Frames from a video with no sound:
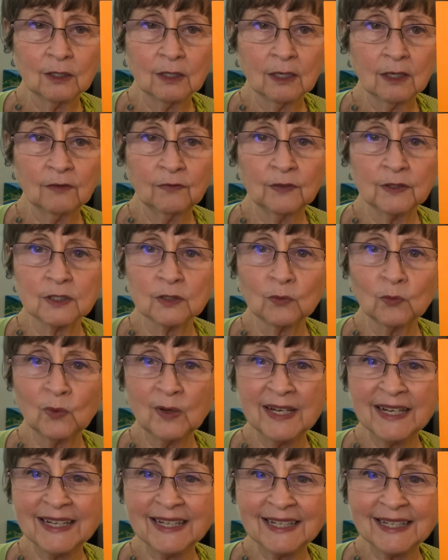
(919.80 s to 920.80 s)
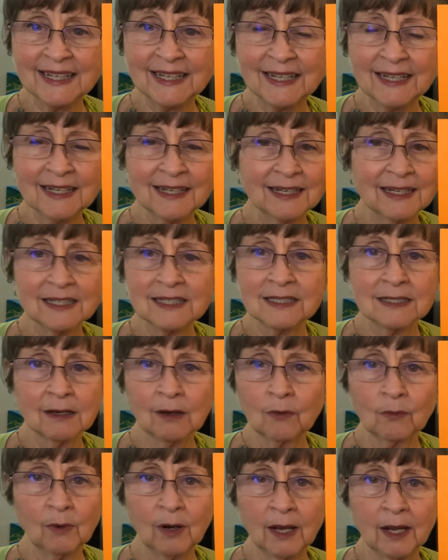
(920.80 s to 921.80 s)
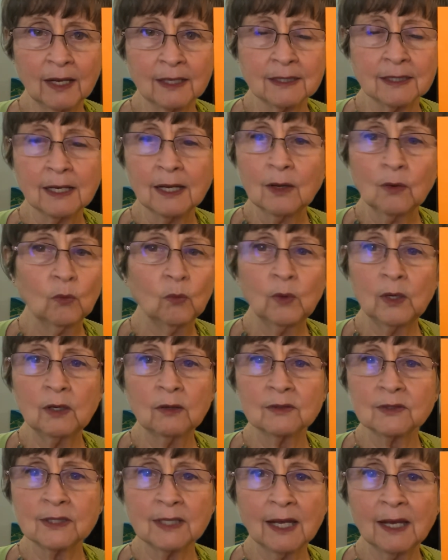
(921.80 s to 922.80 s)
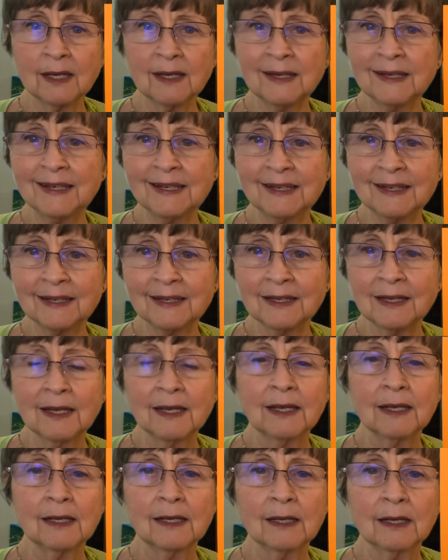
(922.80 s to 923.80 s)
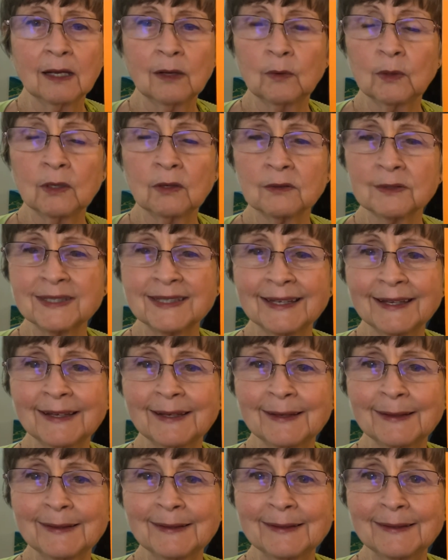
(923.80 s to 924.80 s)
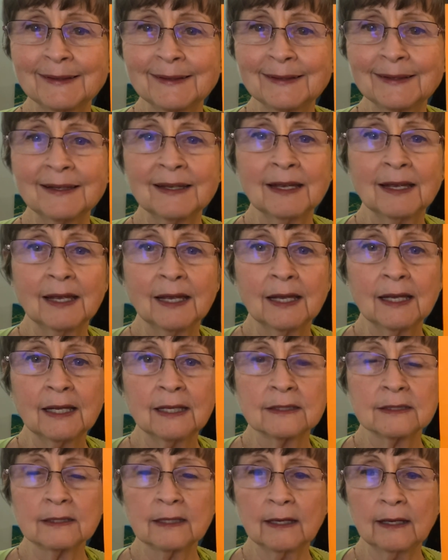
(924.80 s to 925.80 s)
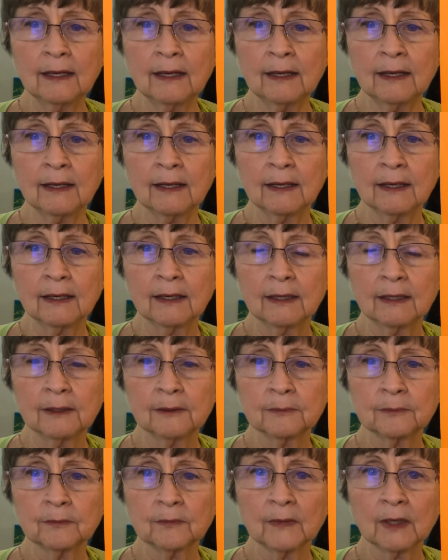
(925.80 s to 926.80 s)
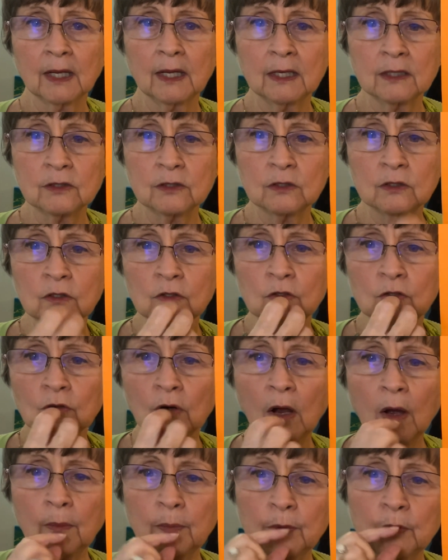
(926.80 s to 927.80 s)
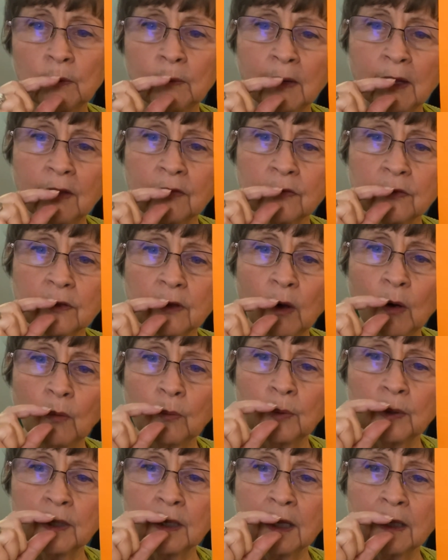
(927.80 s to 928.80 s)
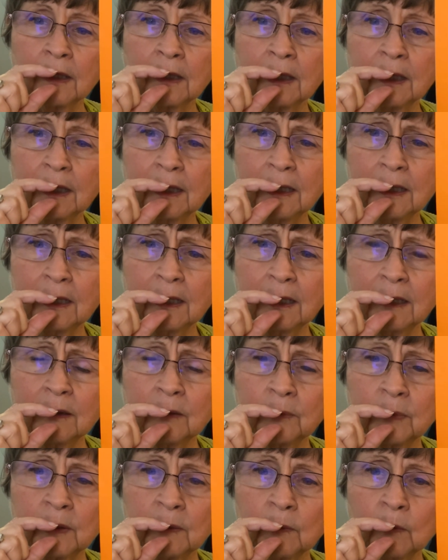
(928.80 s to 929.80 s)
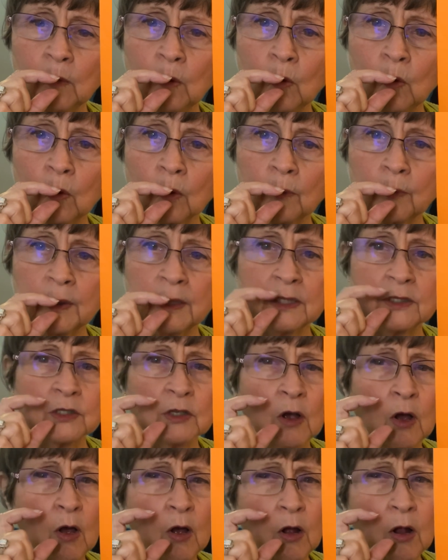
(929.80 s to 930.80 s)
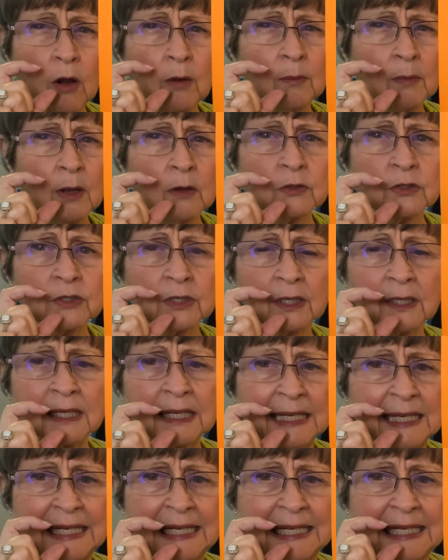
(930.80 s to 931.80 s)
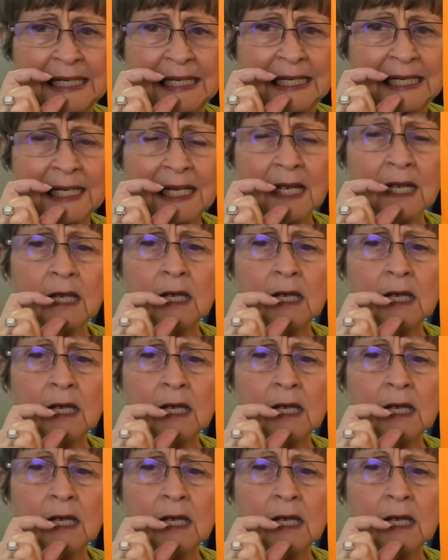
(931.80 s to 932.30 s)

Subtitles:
If it's win, it's not right. We don't say E. We don't say E. It's I. You drop your mouth open a little bit more, but it's almost an E,